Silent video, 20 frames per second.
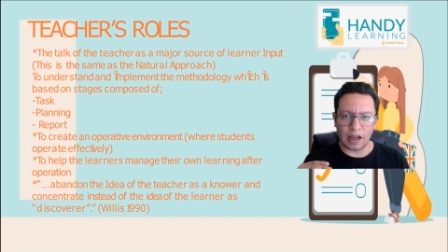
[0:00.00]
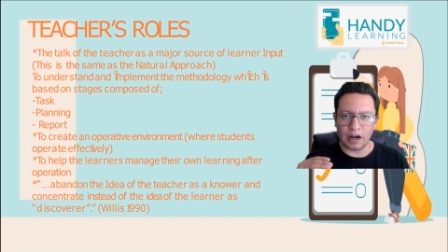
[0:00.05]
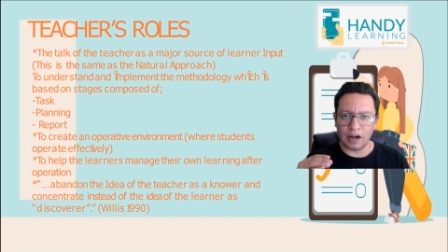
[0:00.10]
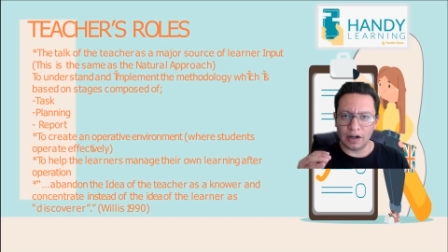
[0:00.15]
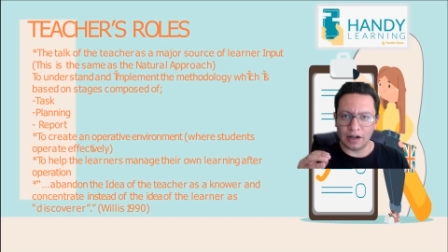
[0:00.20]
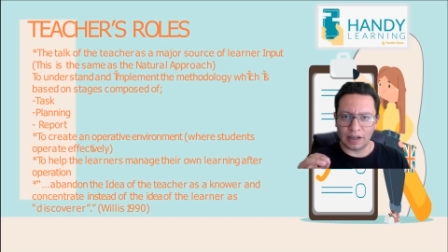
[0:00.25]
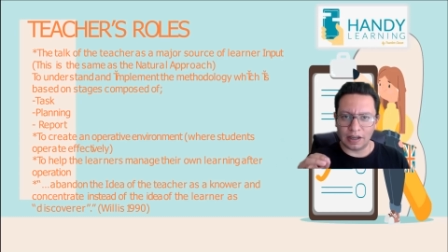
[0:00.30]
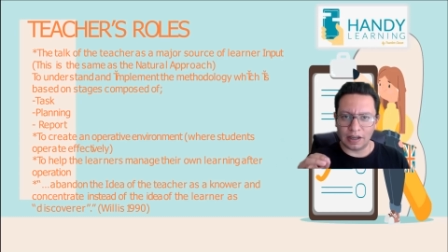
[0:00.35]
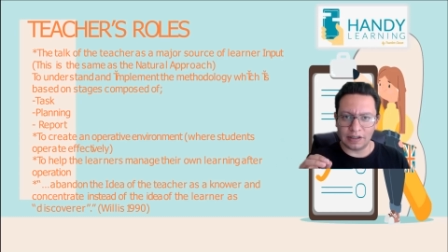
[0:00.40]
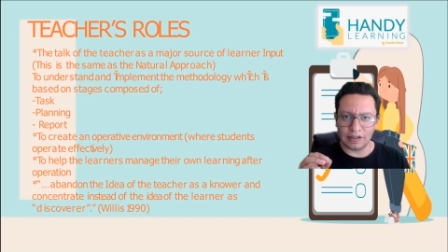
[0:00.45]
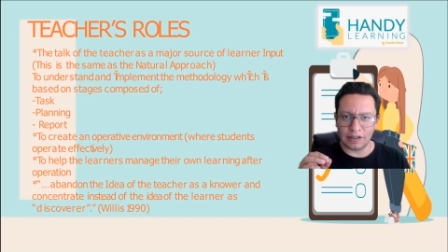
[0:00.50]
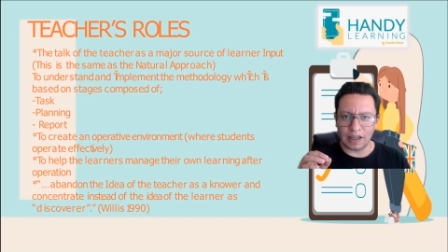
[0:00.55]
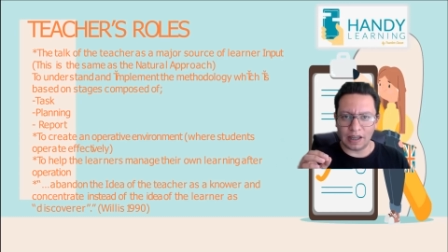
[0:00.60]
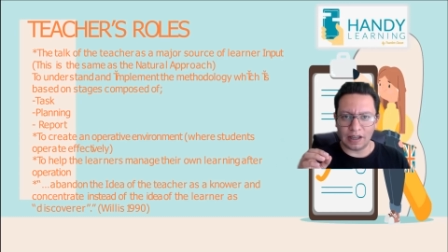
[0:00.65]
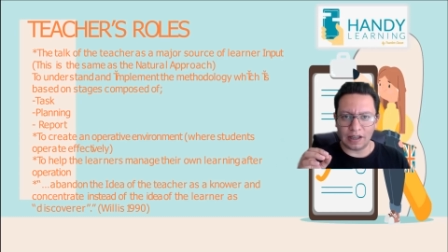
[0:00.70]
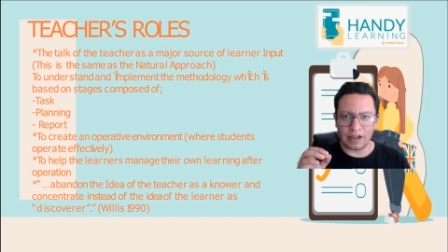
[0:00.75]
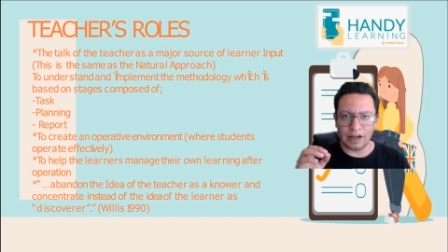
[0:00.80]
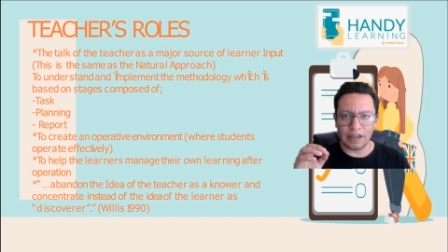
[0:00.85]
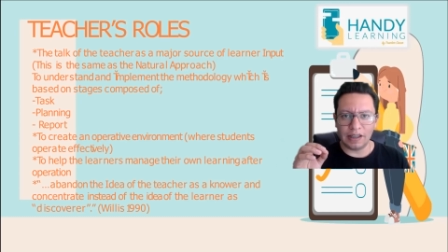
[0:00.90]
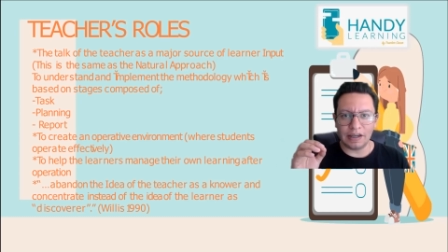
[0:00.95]
are
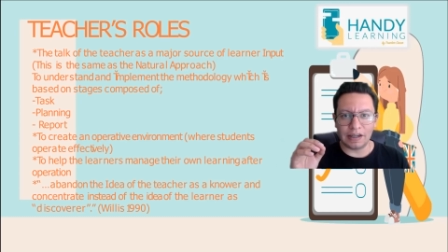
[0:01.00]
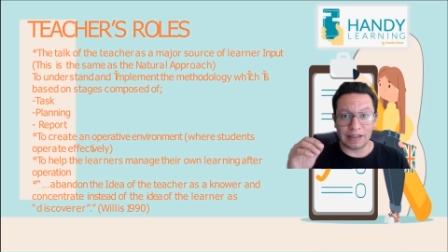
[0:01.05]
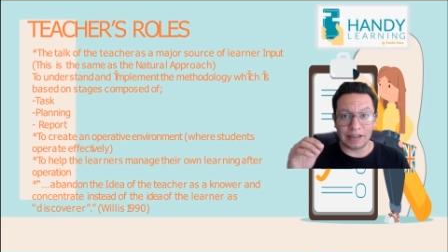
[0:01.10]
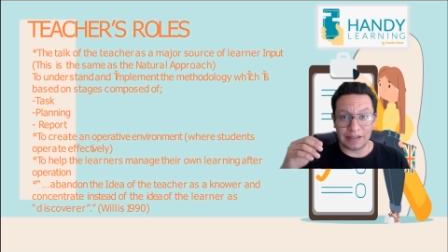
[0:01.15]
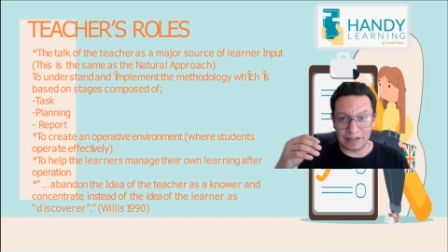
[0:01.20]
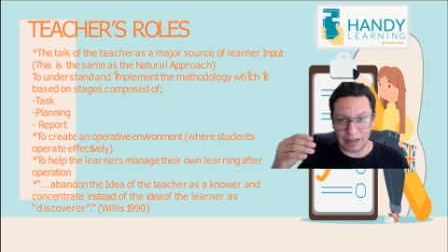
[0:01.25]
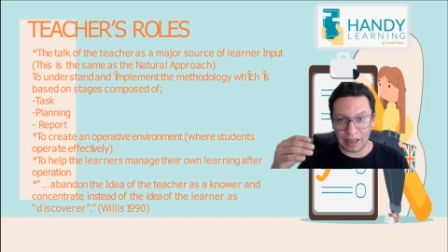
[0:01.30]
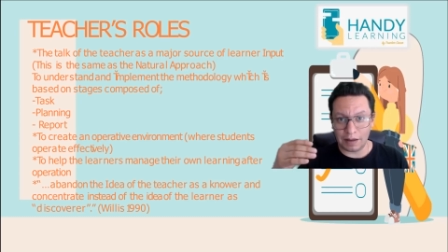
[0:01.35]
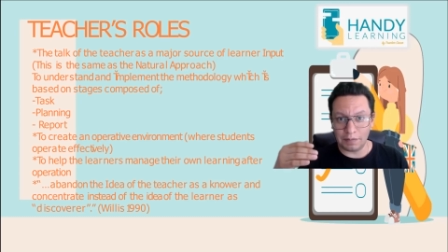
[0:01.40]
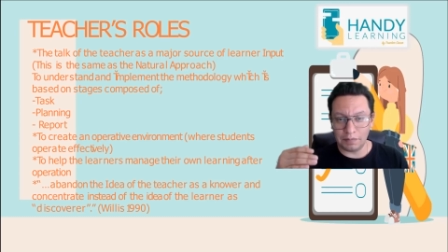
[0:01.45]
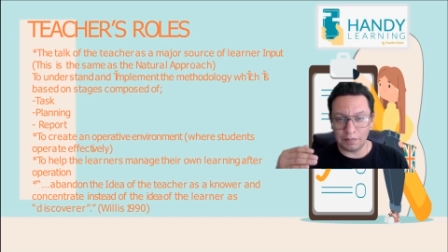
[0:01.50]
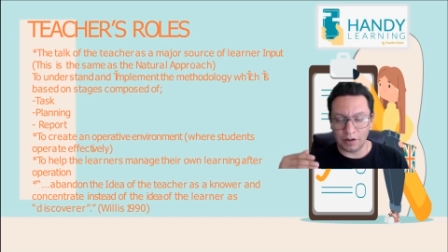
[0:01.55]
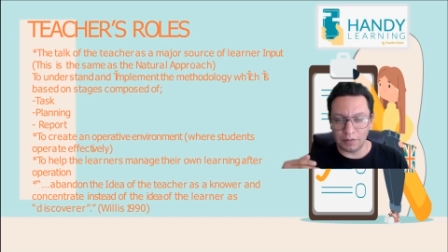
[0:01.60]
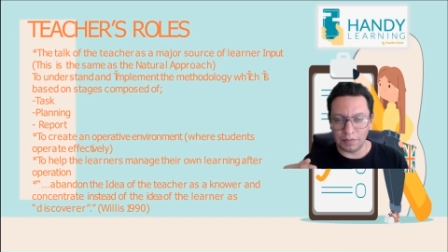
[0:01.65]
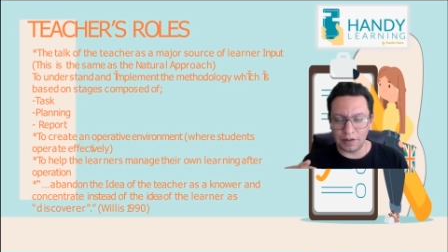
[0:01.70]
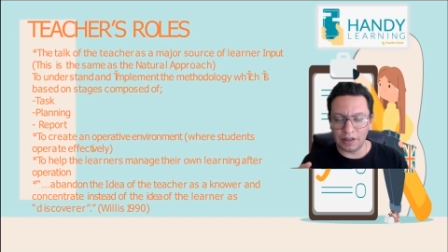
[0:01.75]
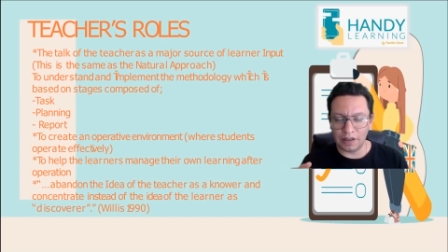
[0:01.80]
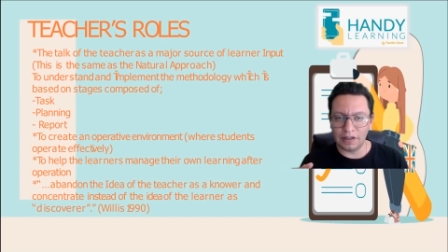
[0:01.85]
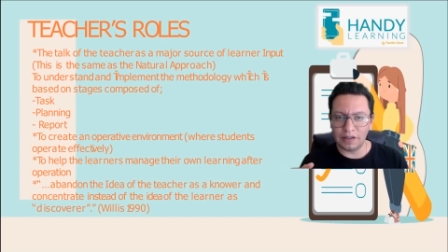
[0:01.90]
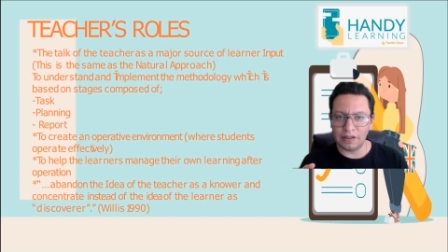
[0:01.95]
exactly the same
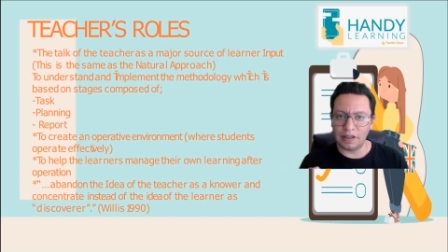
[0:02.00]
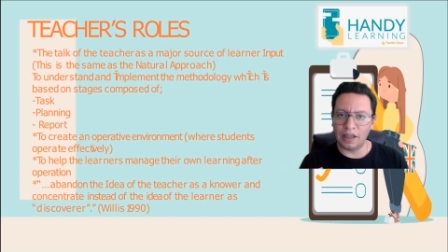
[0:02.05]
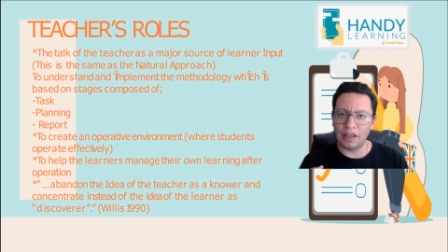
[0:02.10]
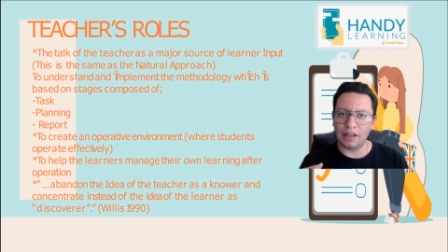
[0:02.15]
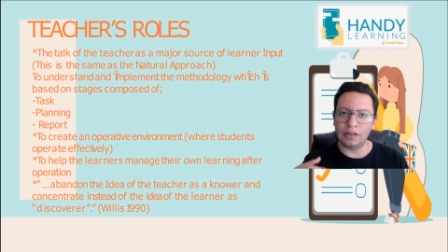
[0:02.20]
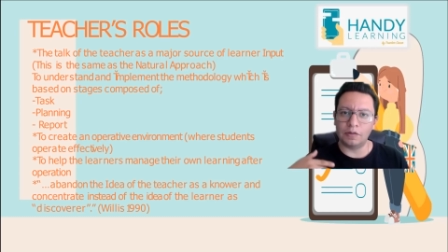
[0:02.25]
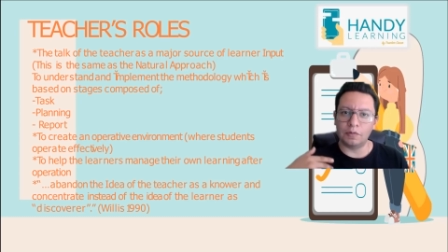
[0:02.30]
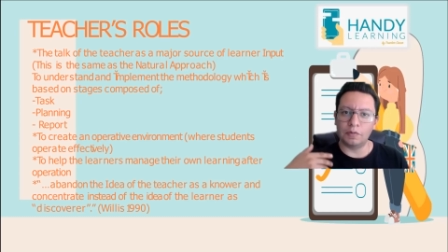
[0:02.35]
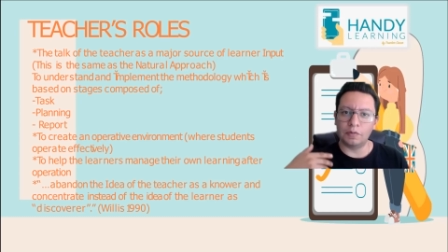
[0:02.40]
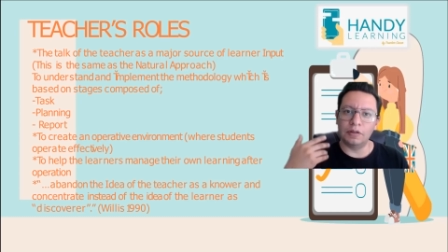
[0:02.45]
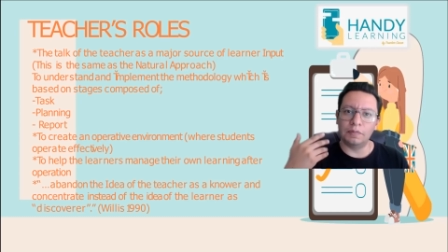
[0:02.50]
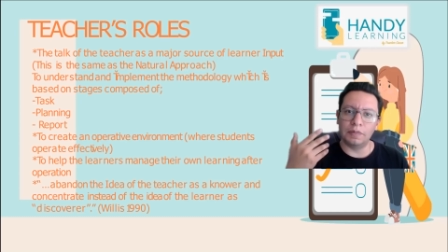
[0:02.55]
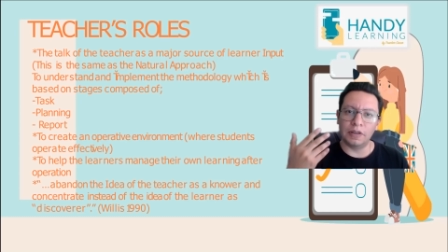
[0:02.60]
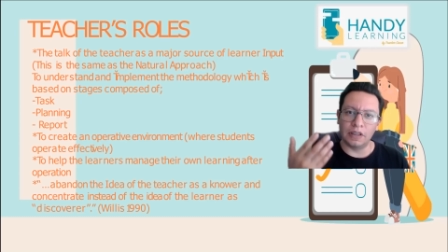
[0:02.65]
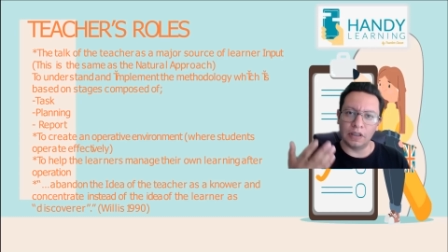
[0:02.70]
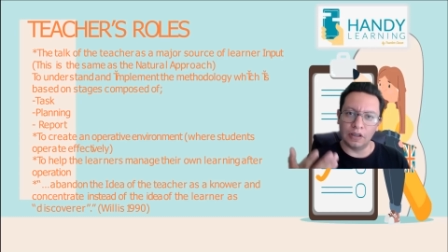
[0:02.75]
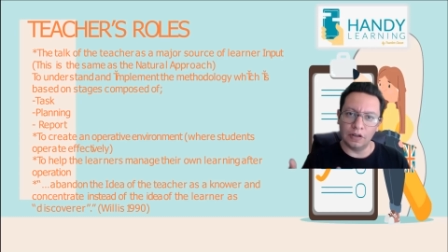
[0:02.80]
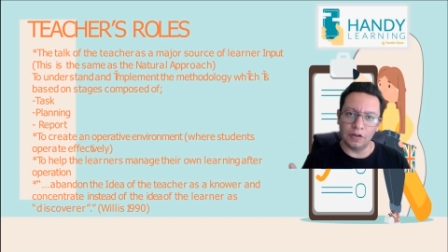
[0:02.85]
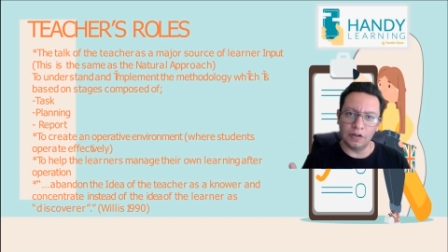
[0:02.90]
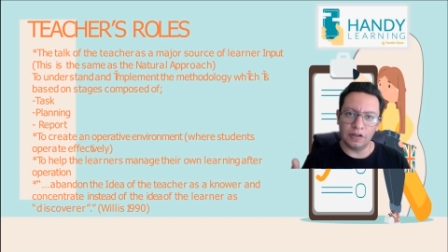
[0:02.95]
moments that will be
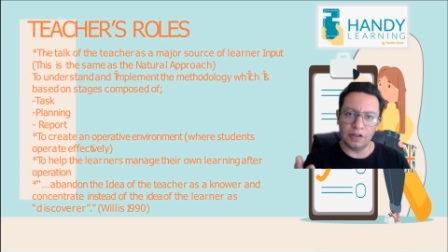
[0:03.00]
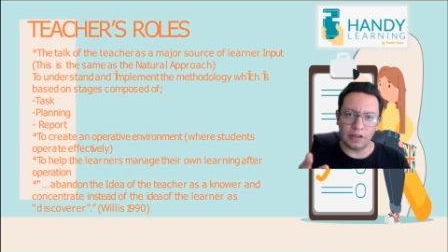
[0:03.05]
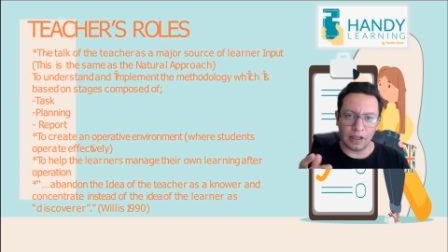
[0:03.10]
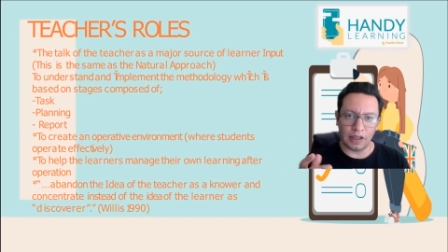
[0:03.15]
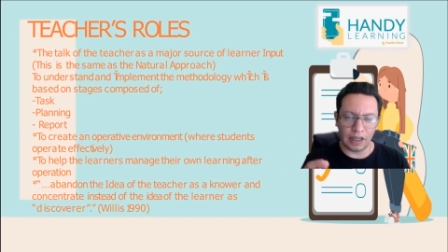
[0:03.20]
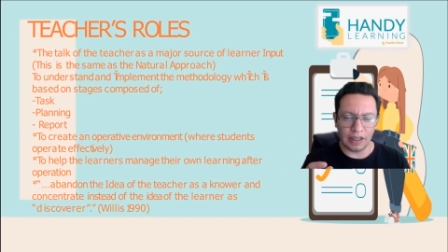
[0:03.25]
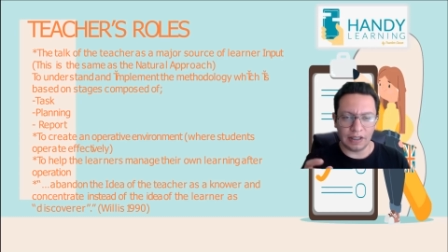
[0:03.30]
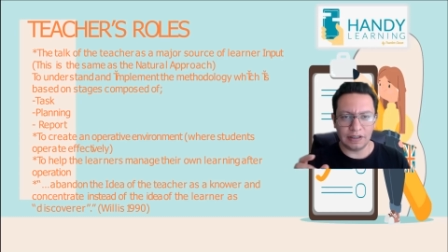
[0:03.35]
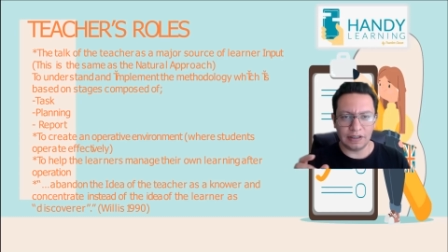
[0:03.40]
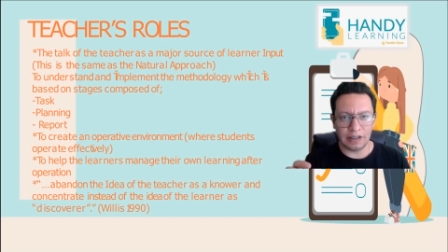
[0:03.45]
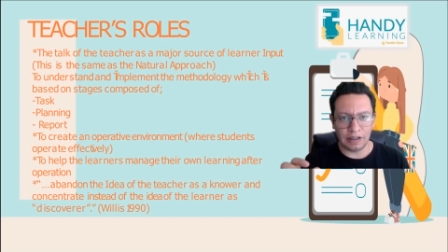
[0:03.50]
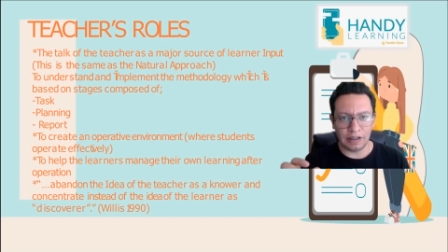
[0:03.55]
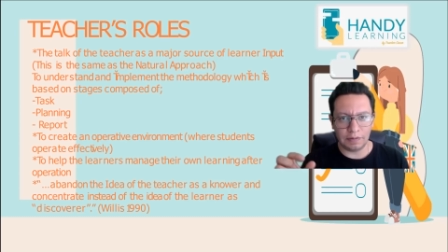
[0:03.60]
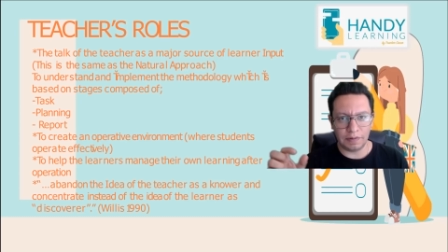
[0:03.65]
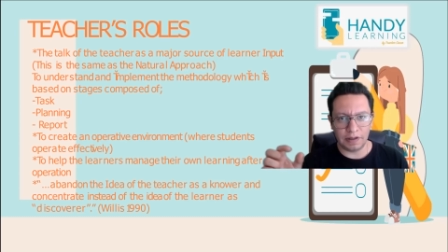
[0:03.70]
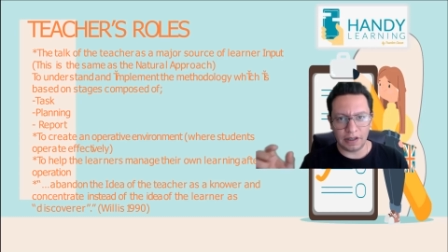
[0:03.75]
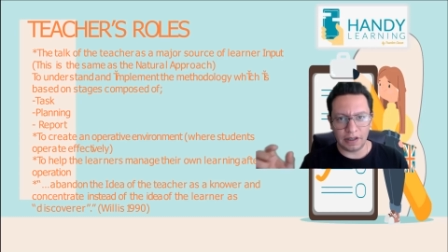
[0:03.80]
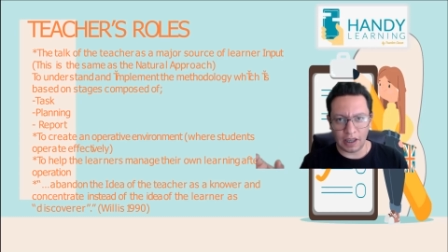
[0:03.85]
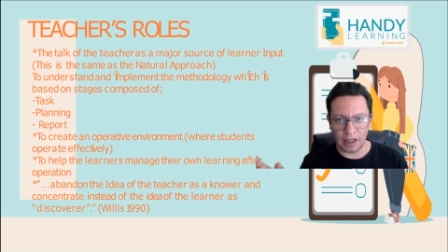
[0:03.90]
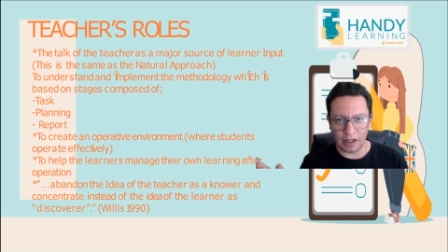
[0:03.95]
used in
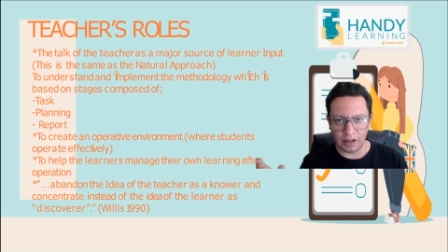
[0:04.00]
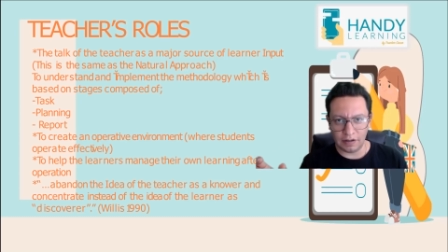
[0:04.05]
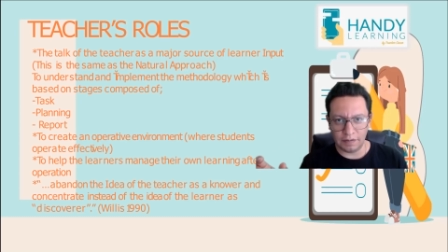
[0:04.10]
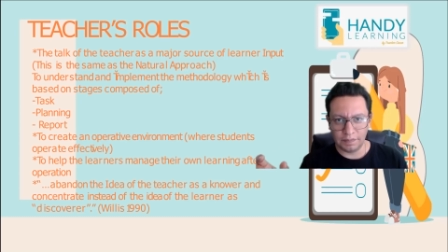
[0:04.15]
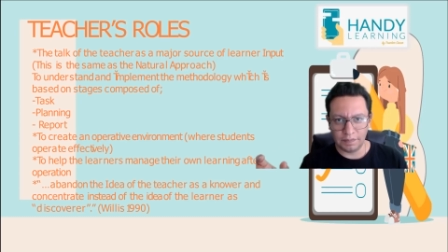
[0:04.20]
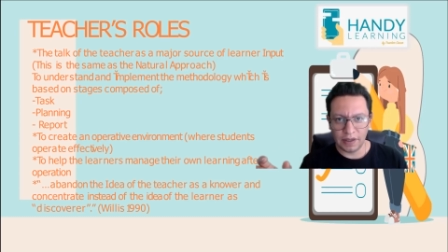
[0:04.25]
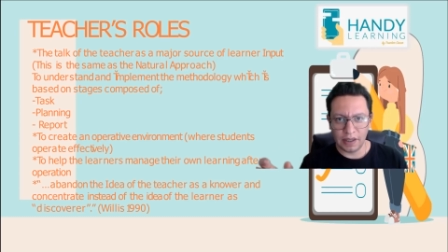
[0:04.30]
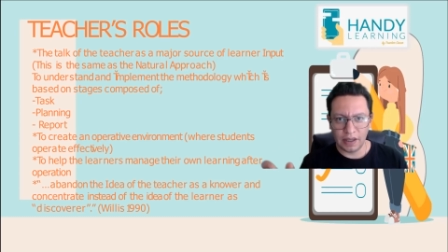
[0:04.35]
TBL,